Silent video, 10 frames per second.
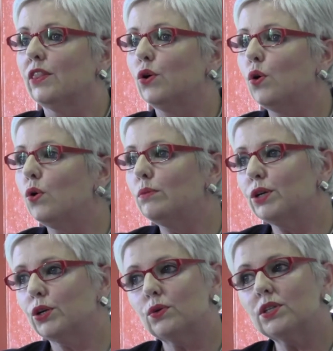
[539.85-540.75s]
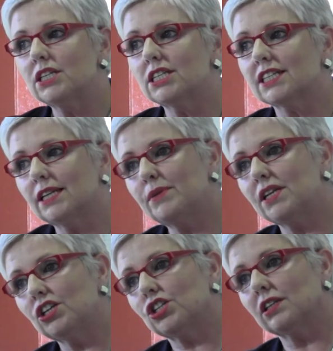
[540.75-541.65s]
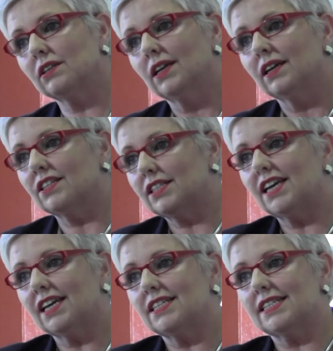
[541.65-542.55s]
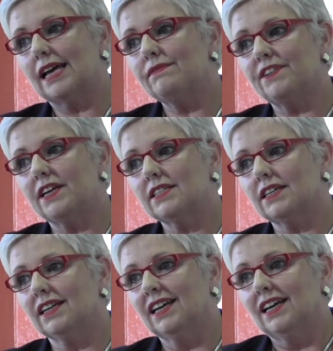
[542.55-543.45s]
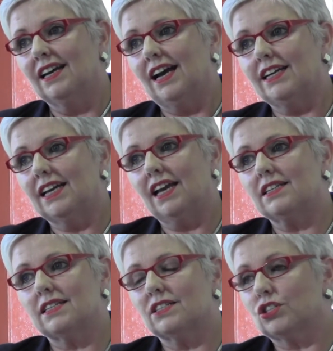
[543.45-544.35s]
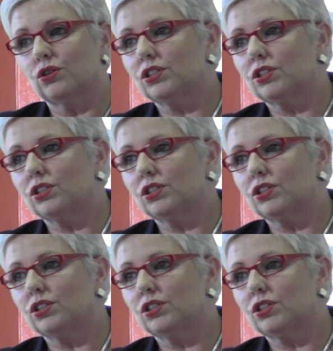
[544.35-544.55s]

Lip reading: the homegrown discrimination, because the cases I'm fighting are against